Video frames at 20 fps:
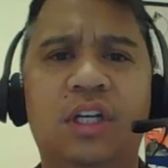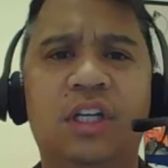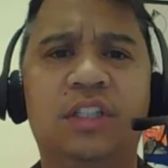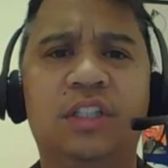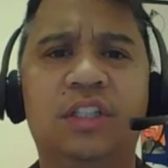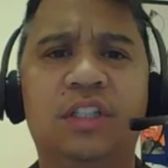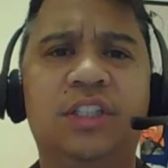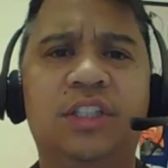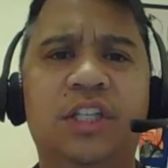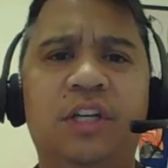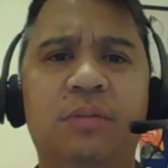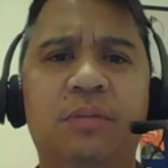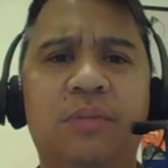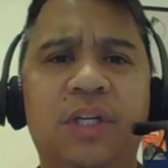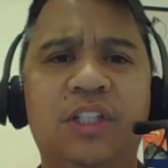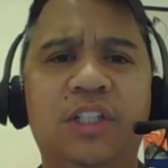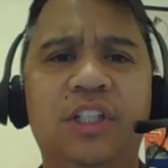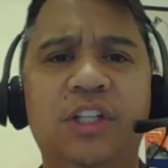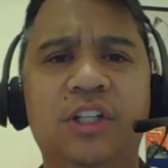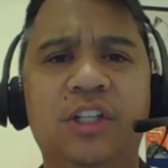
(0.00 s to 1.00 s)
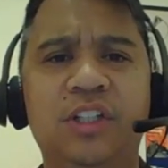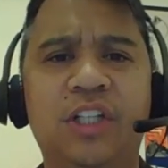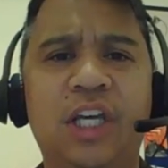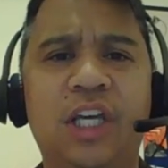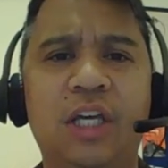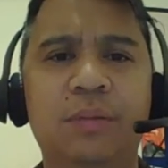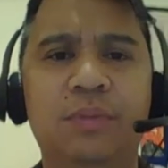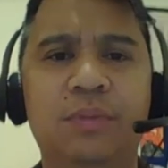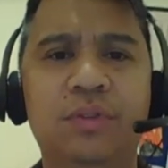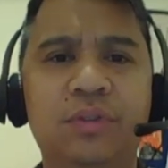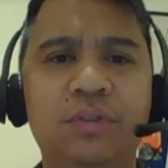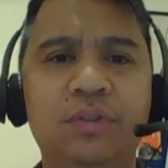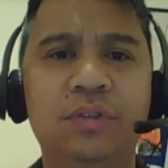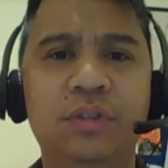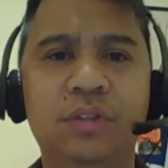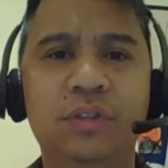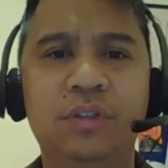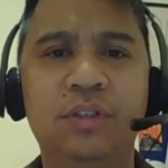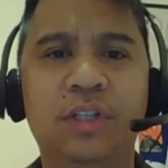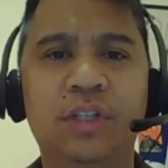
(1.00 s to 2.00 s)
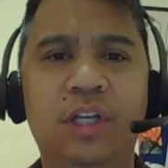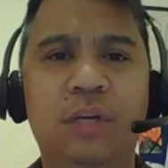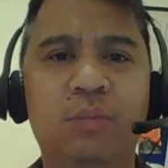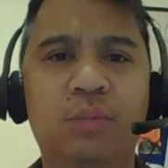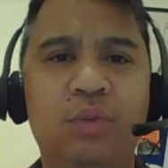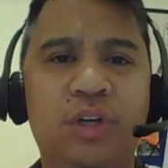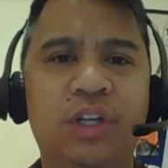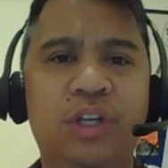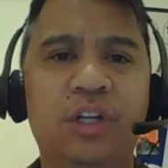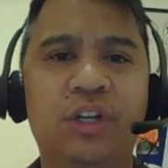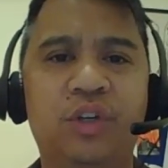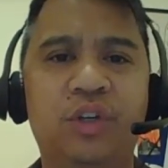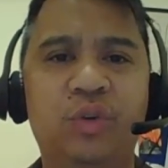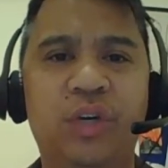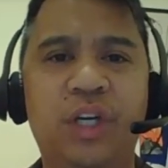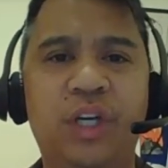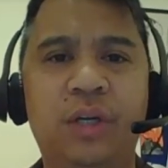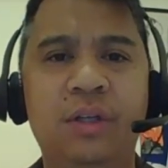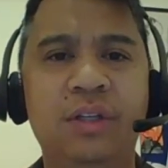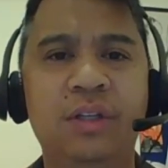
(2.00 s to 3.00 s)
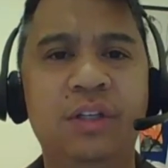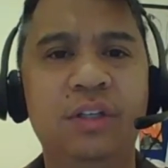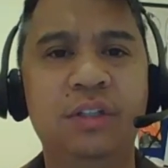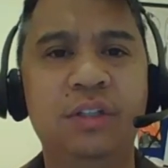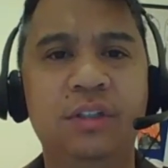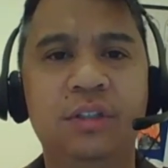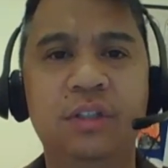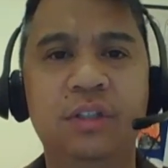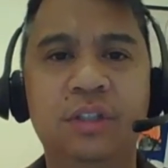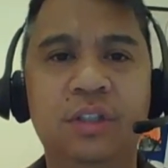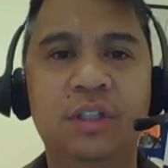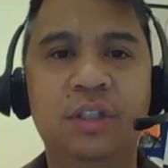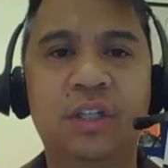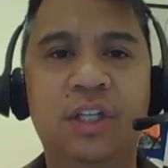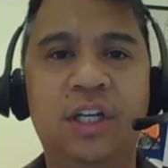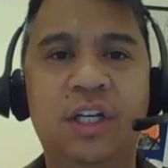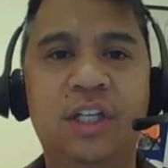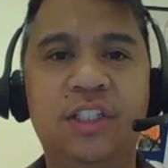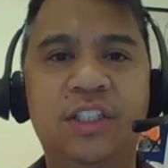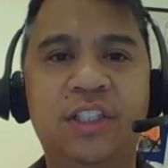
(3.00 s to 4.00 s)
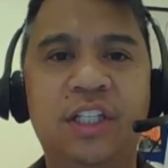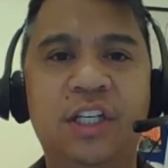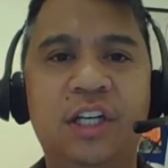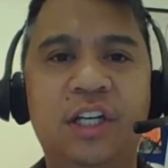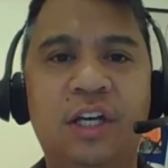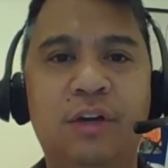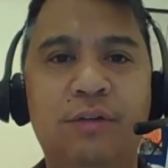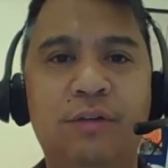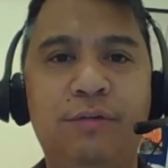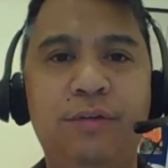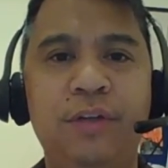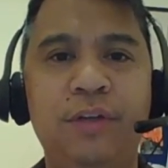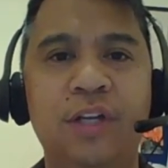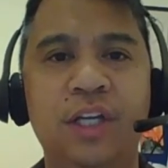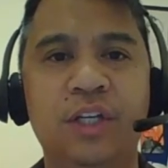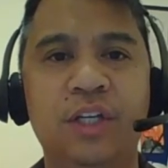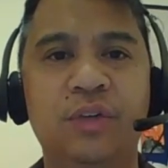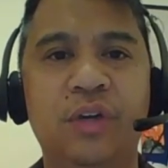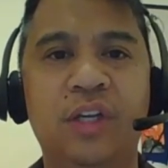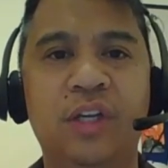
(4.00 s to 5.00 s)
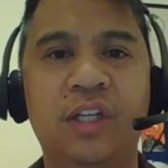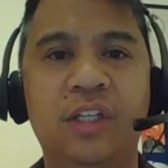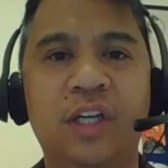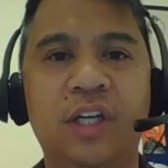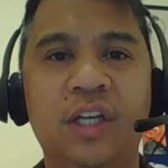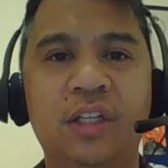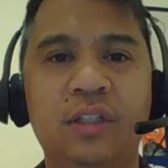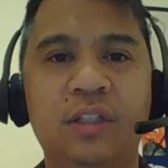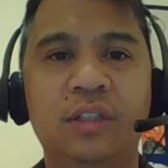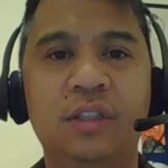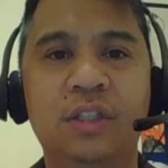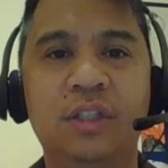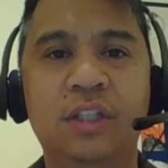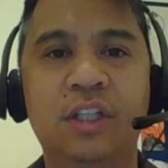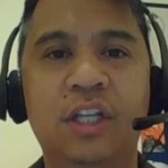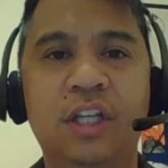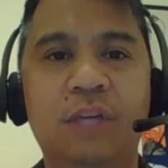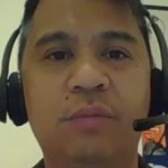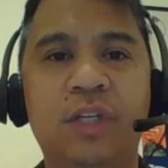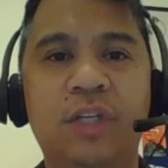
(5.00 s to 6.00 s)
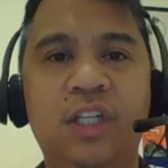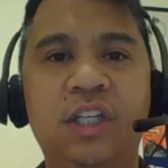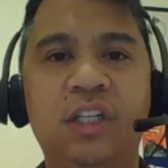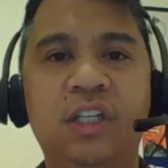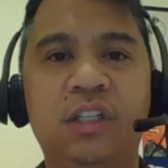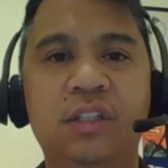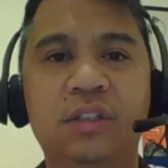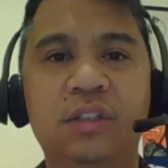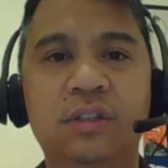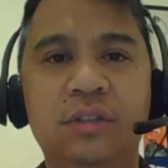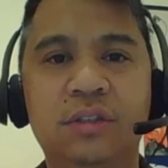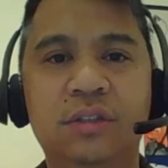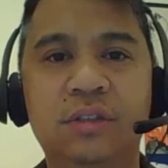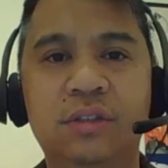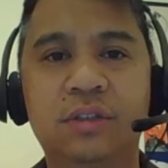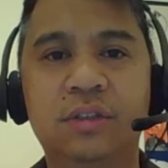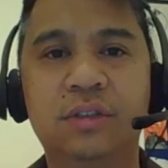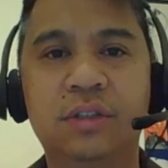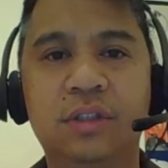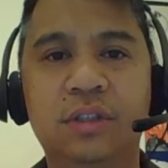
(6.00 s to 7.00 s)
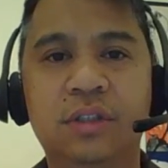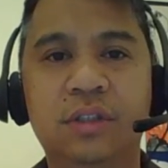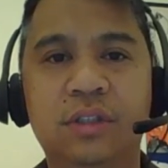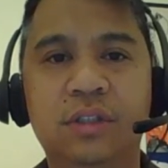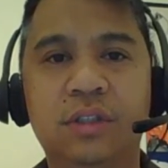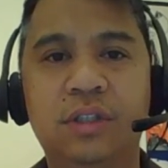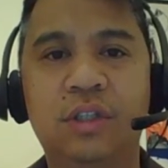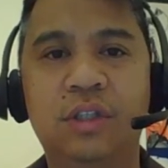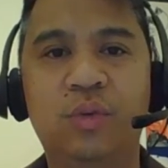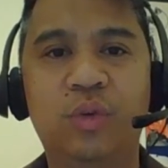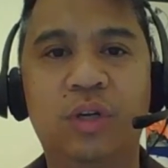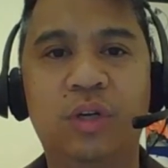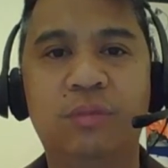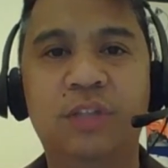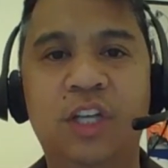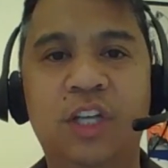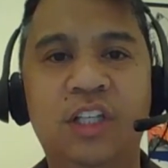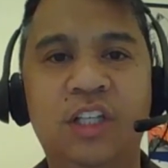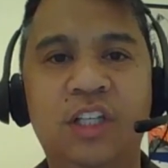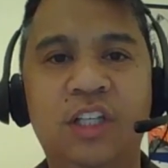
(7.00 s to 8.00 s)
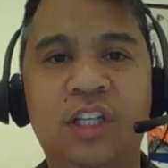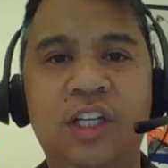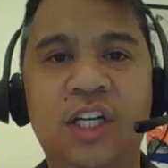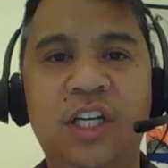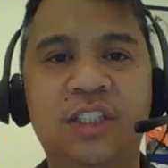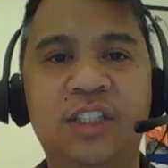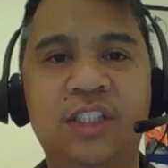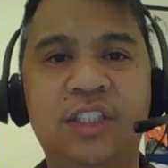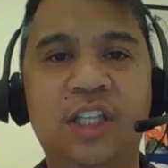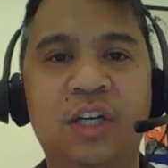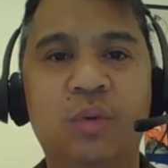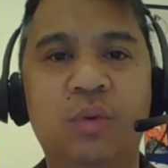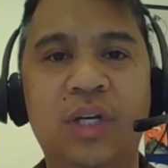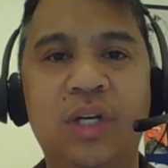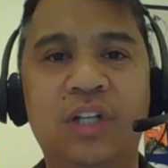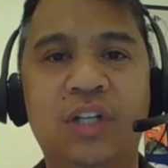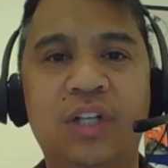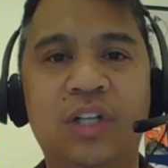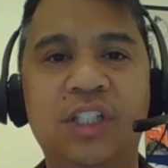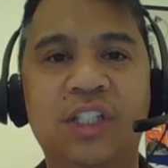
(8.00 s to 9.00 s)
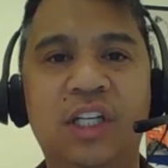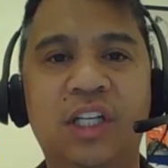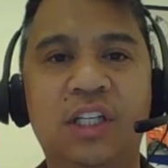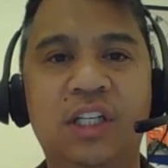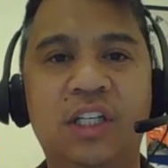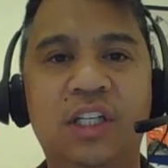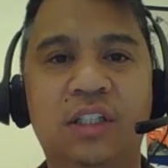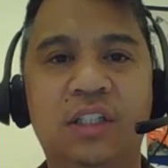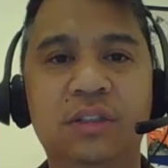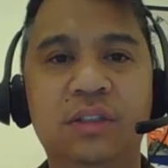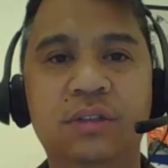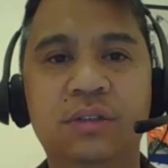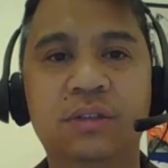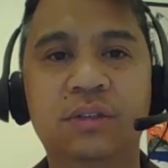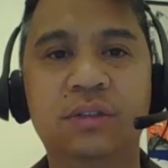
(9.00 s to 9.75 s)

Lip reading: I sit at my dinner table and I'm ready to grade. And I say, I don't feel like grading yet. Let me eat. When I'm done eating, I say, what else can I eat?